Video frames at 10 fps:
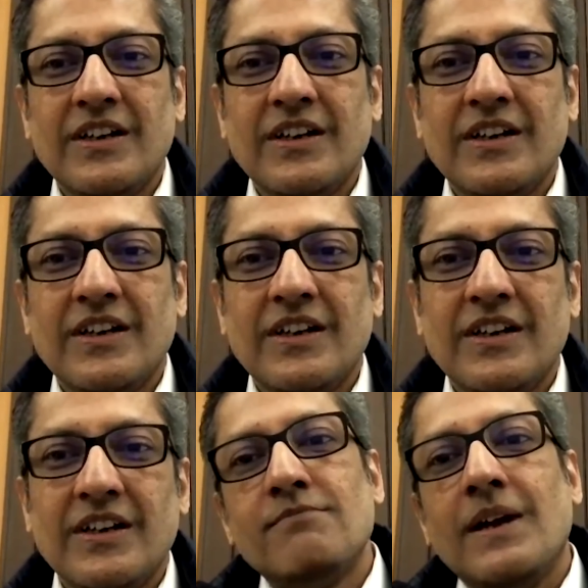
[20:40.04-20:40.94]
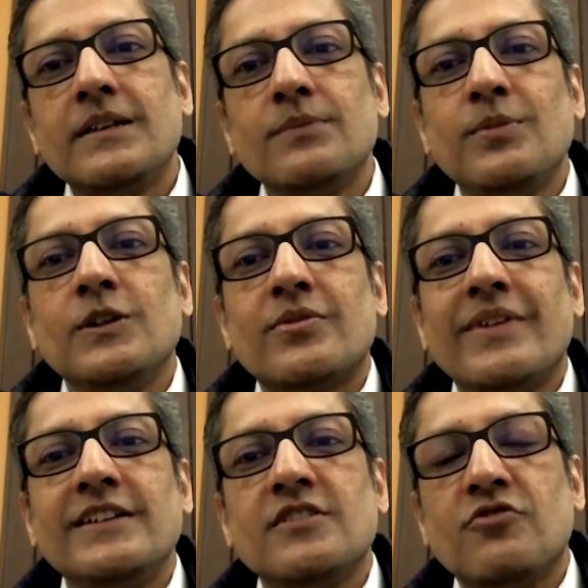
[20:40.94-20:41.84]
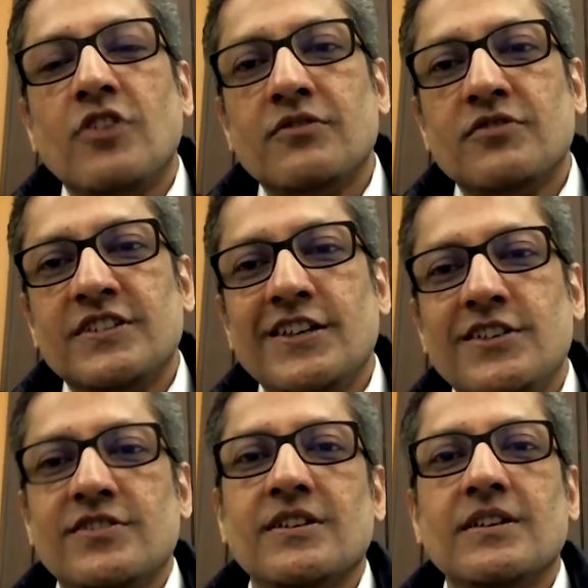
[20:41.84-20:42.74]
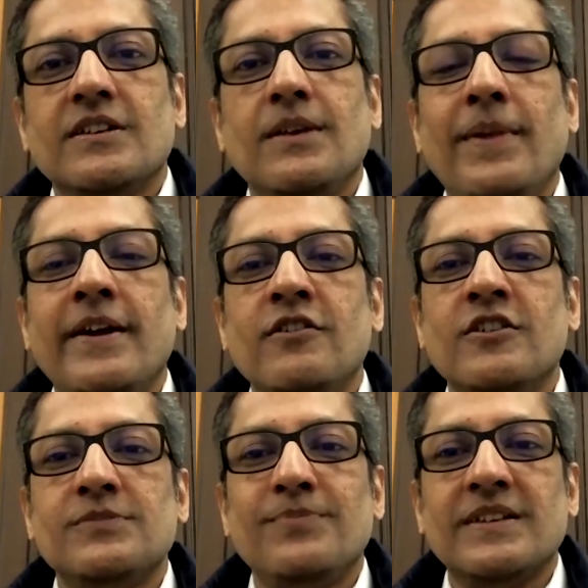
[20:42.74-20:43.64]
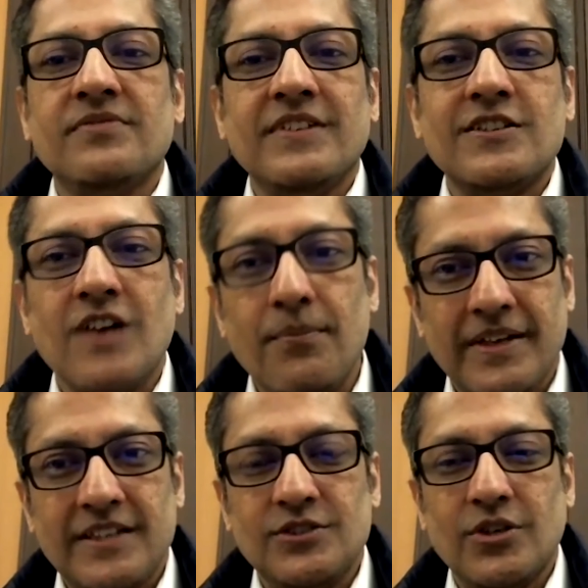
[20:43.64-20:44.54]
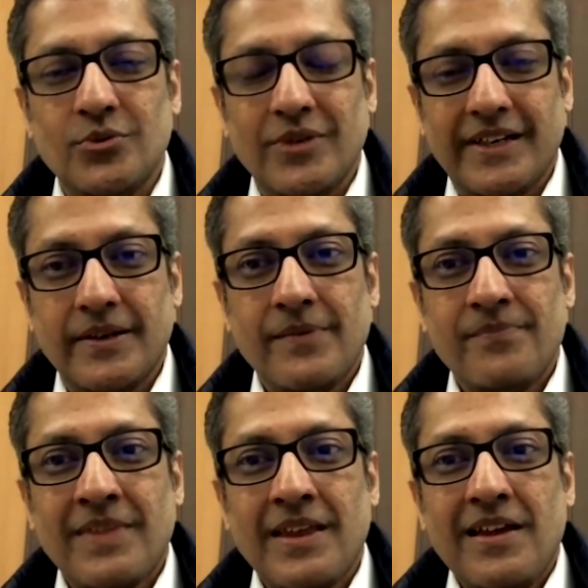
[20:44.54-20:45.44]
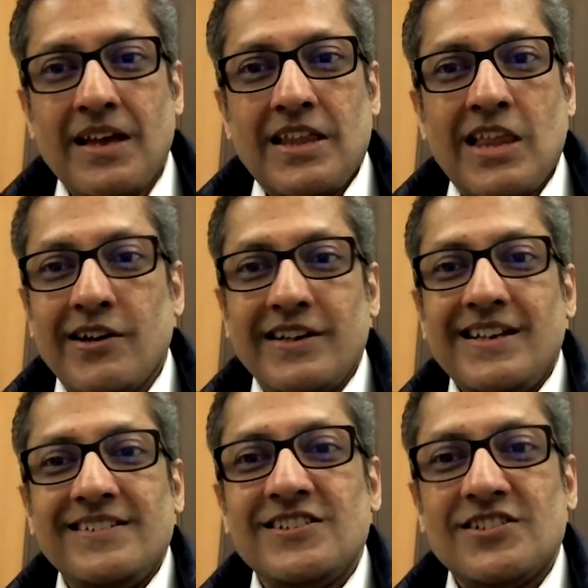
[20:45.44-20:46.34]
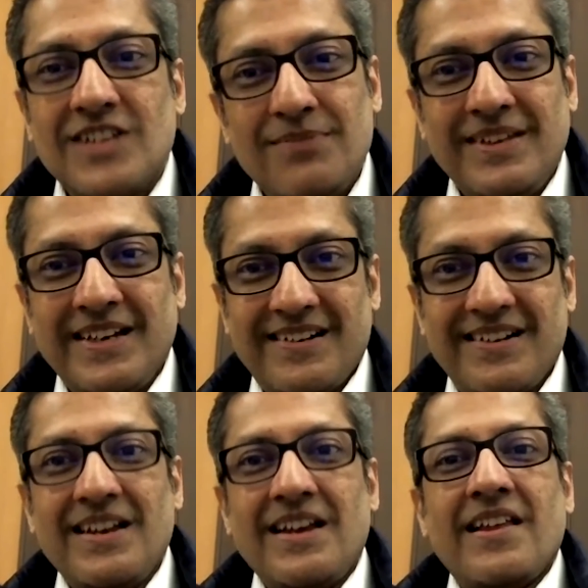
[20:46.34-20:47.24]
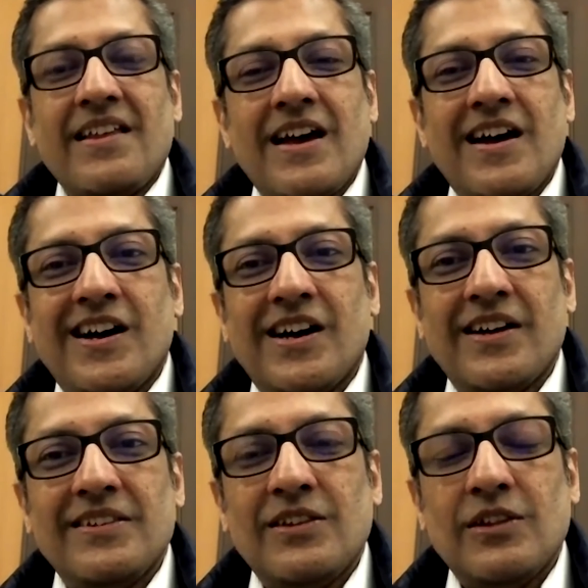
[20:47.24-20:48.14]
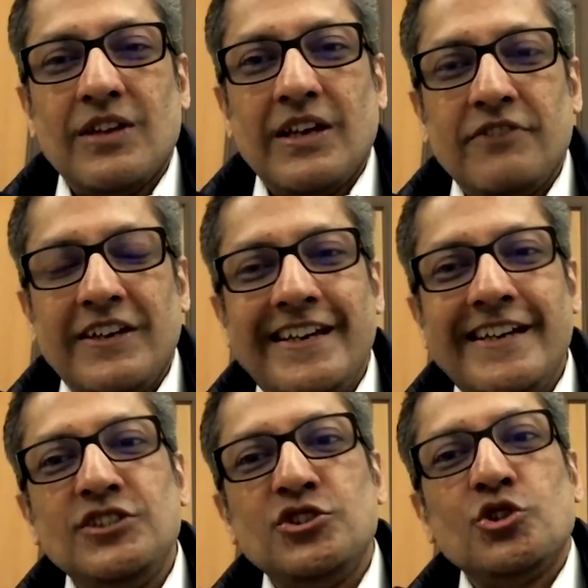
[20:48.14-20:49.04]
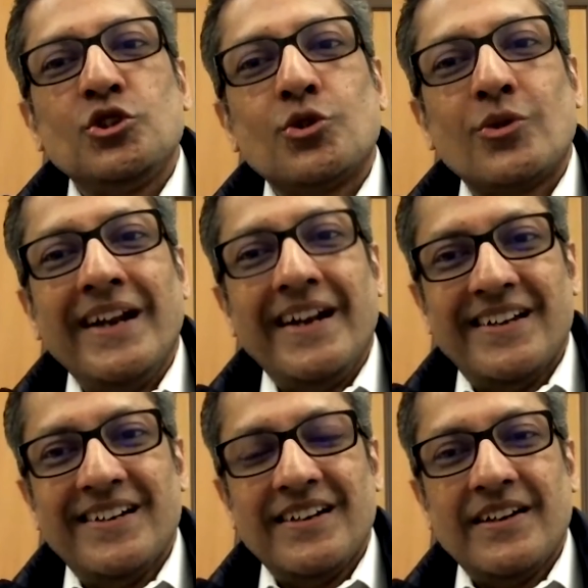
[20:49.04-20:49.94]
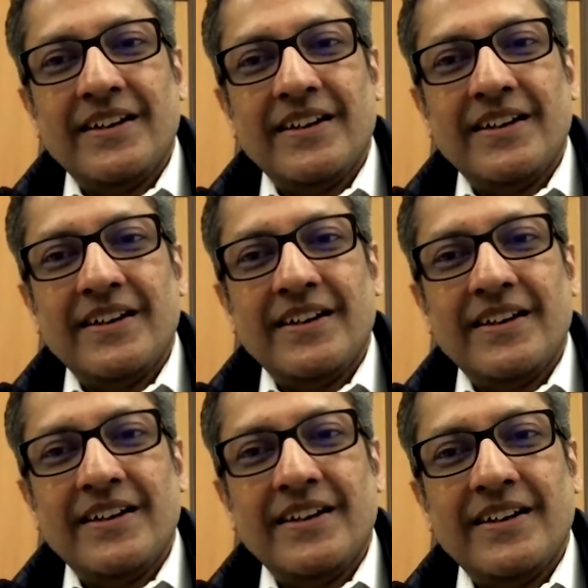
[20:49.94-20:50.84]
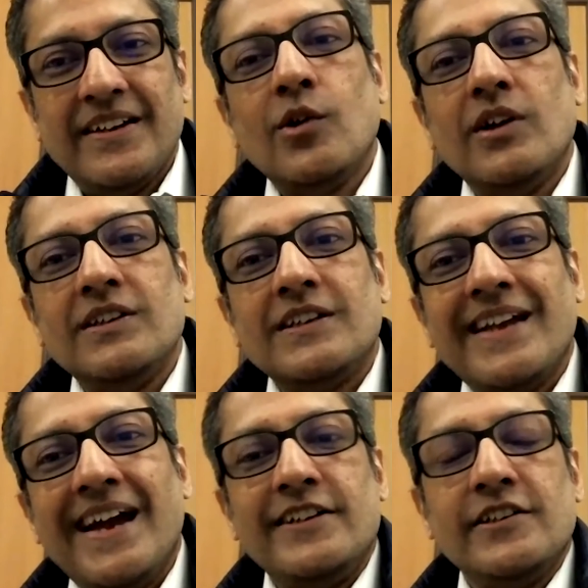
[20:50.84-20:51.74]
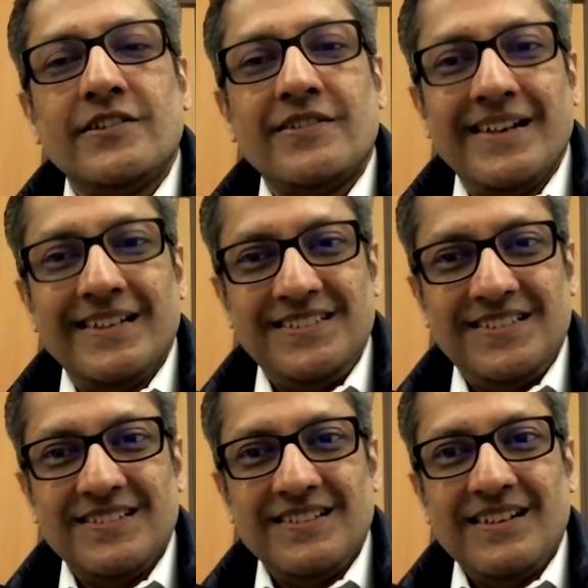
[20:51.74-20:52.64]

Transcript: you could have multiple threads of conversation depending on specific topics you're doing. Now, it doesn't stop there. Uh, each thread can be categorized,